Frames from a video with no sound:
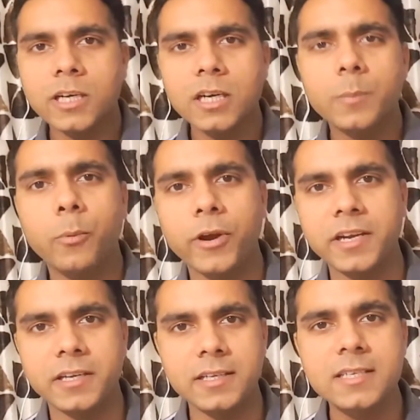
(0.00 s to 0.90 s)
third
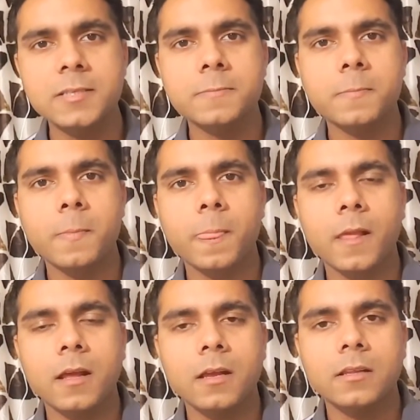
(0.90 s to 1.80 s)
point is
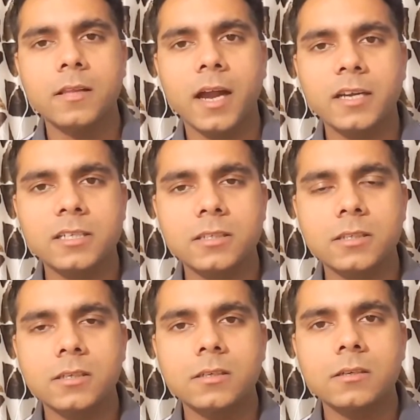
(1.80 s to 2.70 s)
that
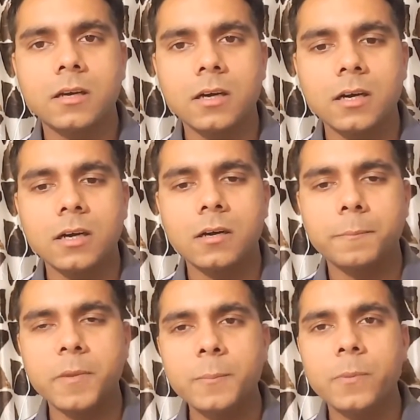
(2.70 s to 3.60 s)

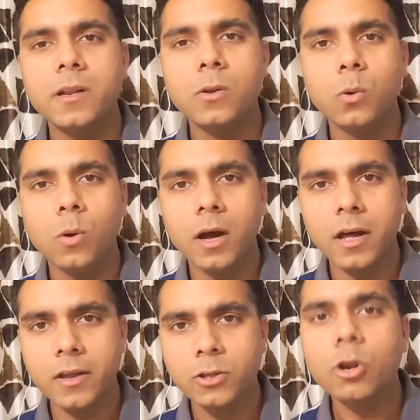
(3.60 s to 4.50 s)
people who
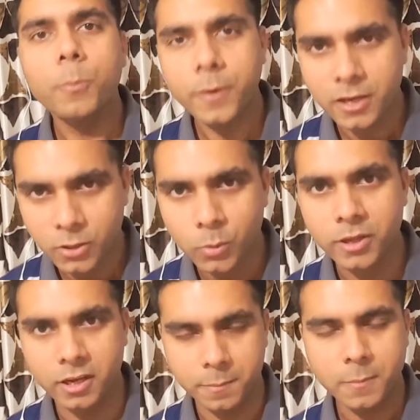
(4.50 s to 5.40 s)
are European
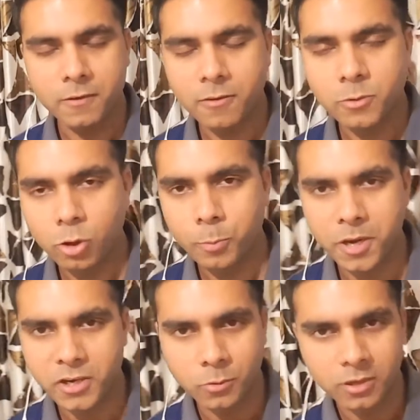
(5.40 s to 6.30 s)
Union, people from
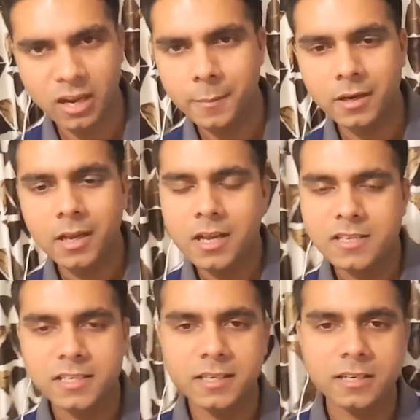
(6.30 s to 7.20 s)
European Union, I mean,
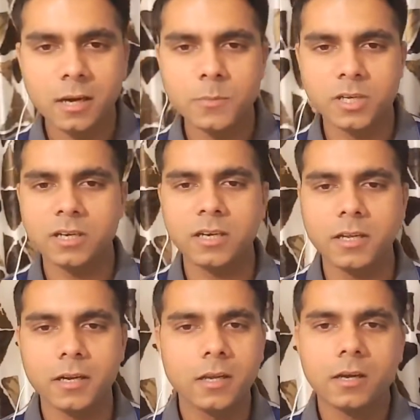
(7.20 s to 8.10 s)
see, it comes
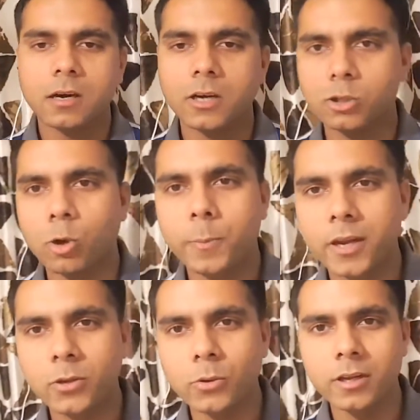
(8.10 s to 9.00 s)
under
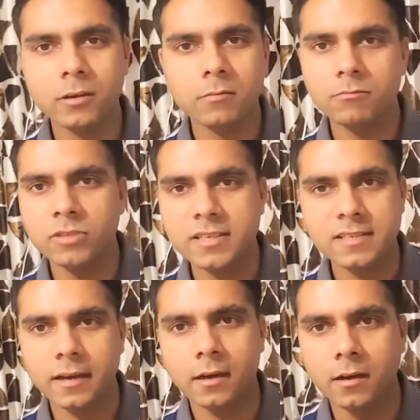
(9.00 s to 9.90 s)
European Union,
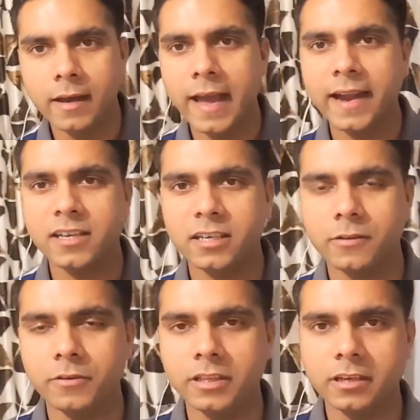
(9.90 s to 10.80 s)
this act and
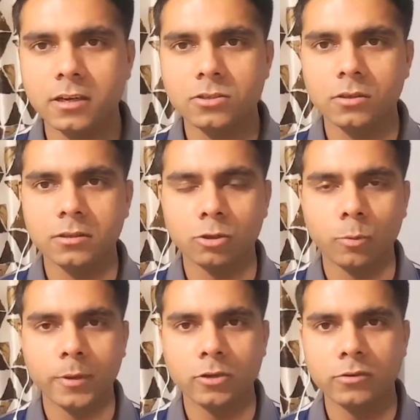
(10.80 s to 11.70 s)
everything, you know, so
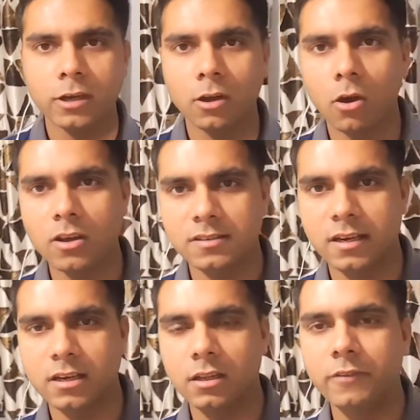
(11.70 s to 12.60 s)
European Union laws,
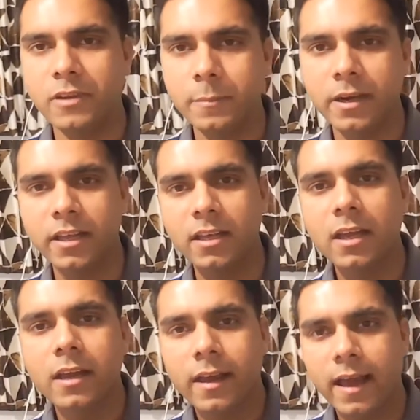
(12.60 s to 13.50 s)
that
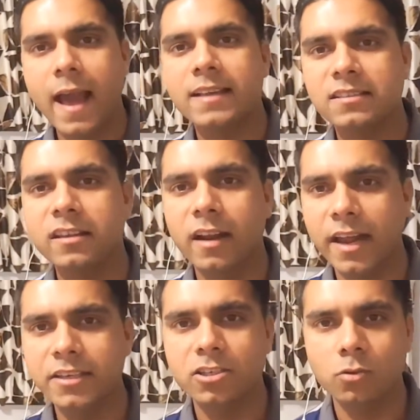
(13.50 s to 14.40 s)
everybody has the
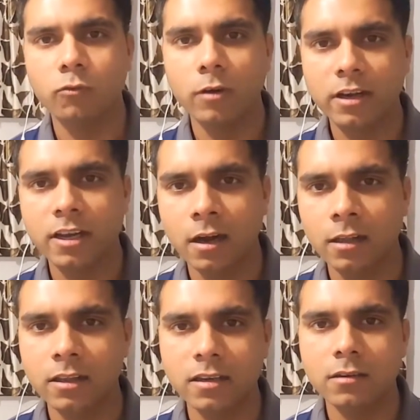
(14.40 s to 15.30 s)
right to work in
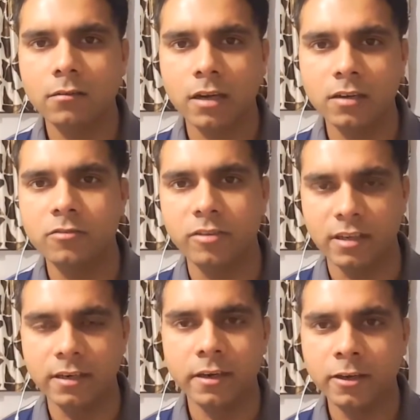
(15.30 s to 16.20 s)
another
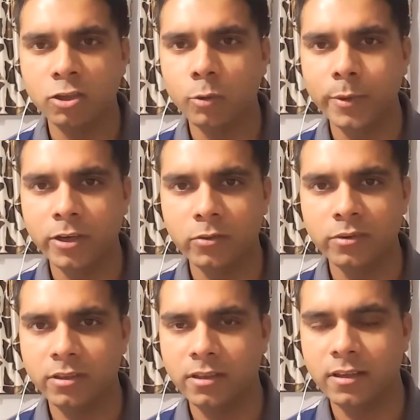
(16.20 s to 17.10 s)
country in European
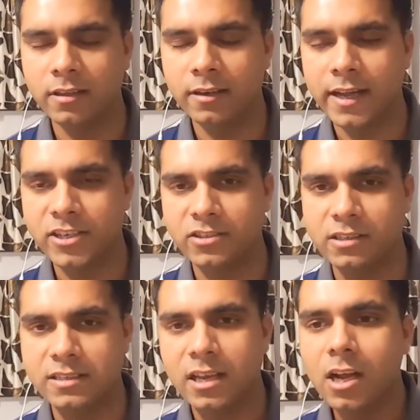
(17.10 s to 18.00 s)
Union, their
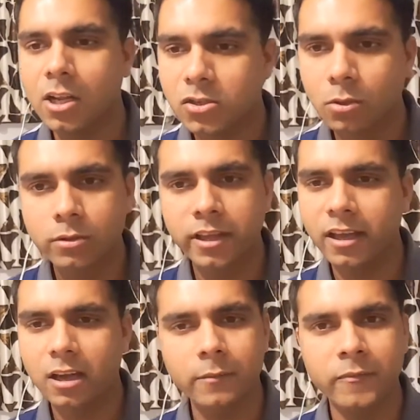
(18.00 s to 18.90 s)
nationals. So
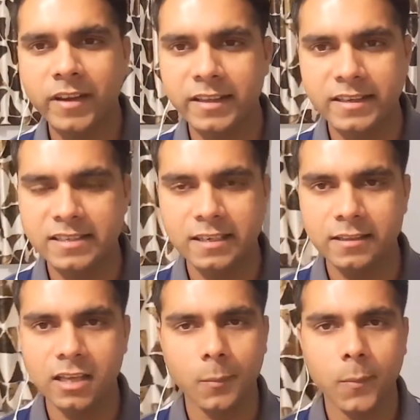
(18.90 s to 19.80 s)
they come very
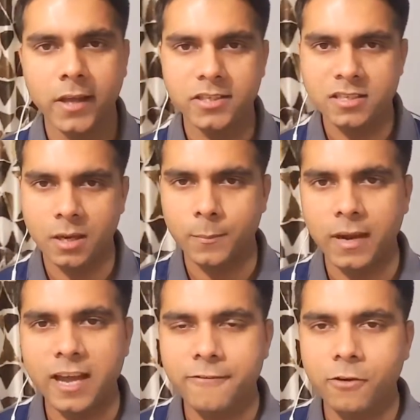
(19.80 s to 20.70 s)
easily, they just
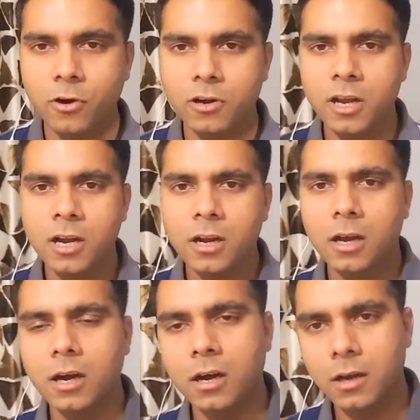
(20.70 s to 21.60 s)
apply for
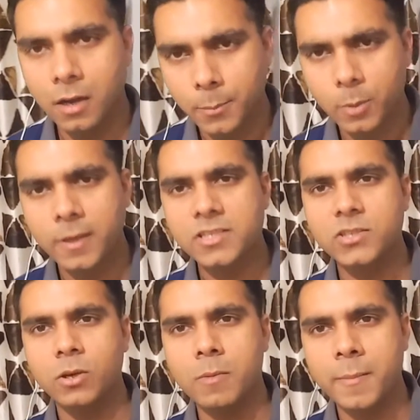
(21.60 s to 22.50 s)

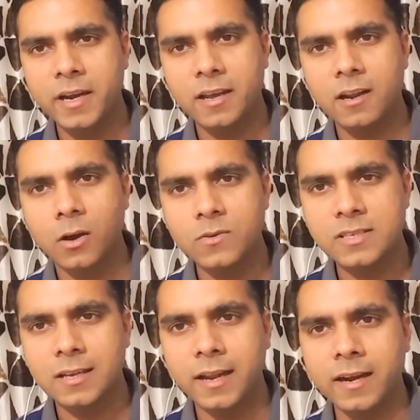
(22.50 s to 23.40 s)
Approbation by medical
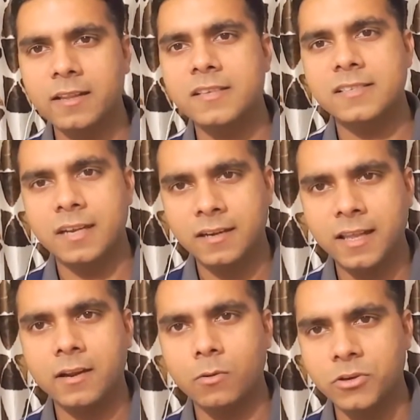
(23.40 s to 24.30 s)
council and they send
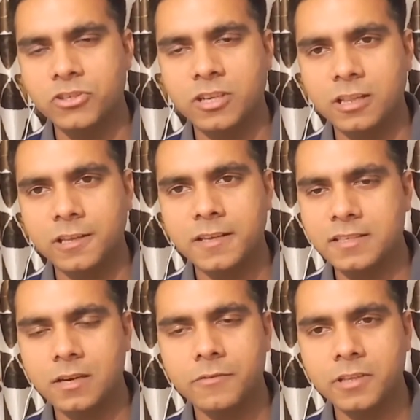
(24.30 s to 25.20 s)
their original
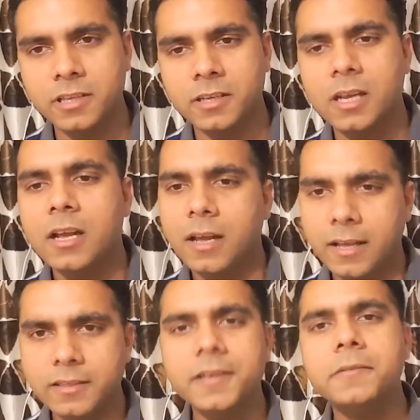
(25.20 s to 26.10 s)
things and everything,
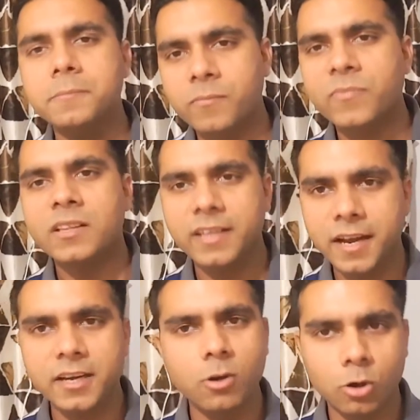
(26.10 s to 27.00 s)
and then they
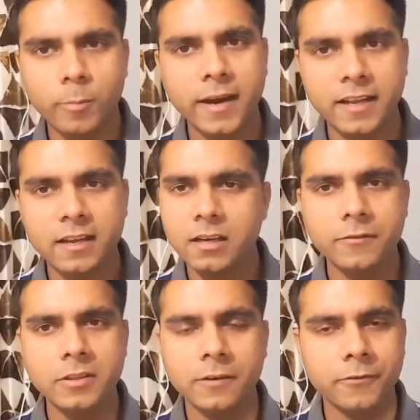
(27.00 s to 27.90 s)
get it automatically
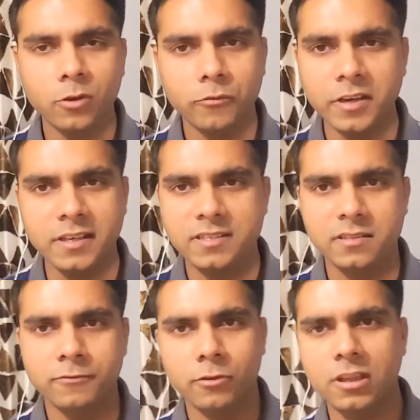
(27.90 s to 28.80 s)
within few weeks.
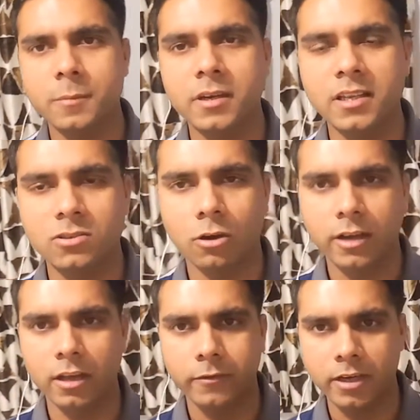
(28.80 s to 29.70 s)
For them it does
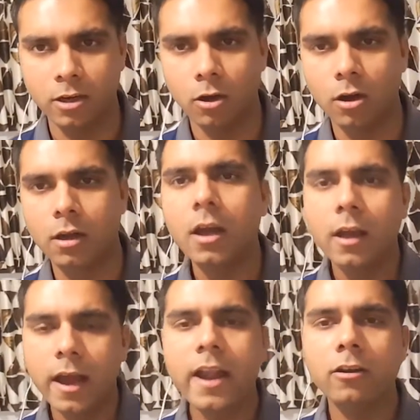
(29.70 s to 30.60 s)
not take very long.
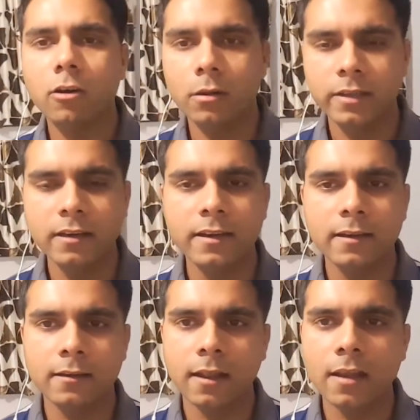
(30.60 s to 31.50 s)
And
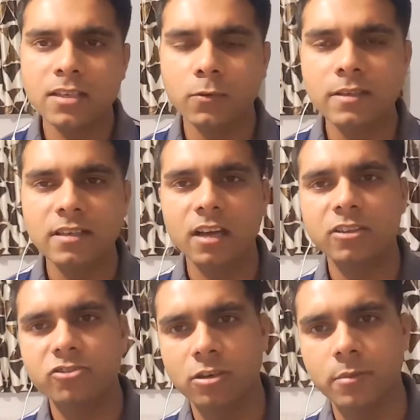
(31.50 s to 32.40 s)
then last ones are
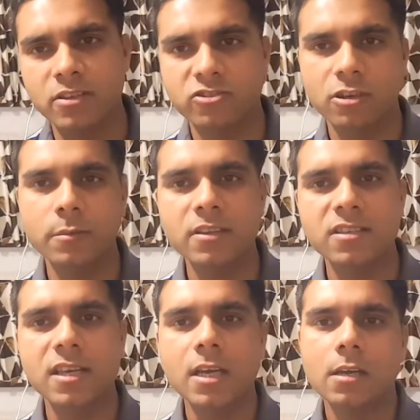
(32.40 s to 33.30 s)
the Germans.
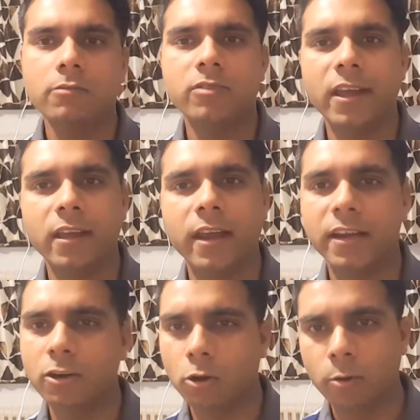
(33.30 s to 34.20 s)
Germans, they
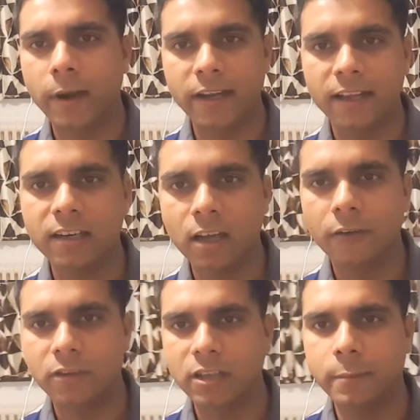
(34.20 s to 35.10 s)
get it automatically
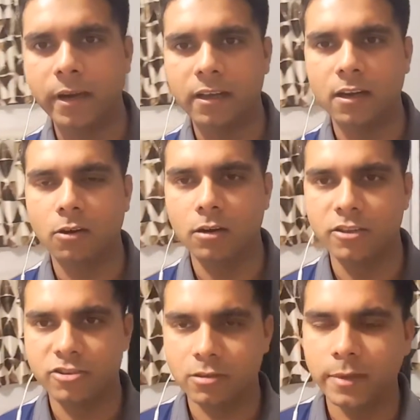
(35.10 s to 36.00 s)
after their medical
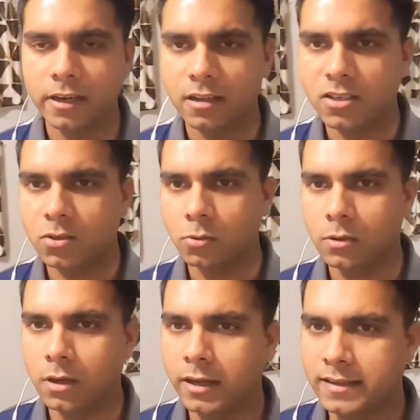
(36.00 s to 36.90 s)
college, medical
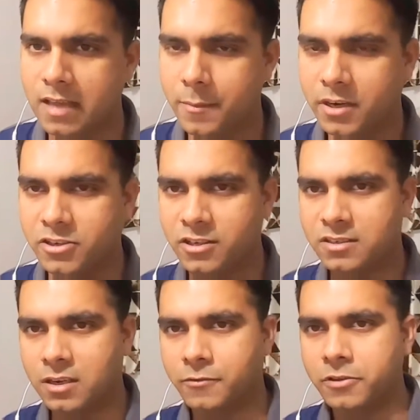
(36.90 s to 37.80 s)
school
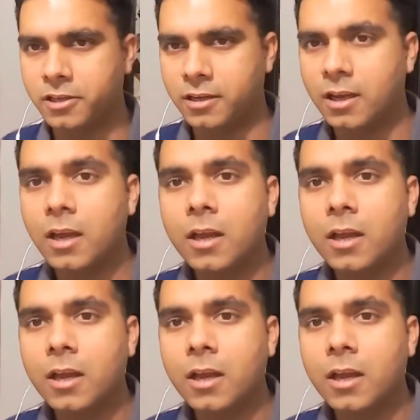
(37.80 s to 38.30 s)
examinations and everything.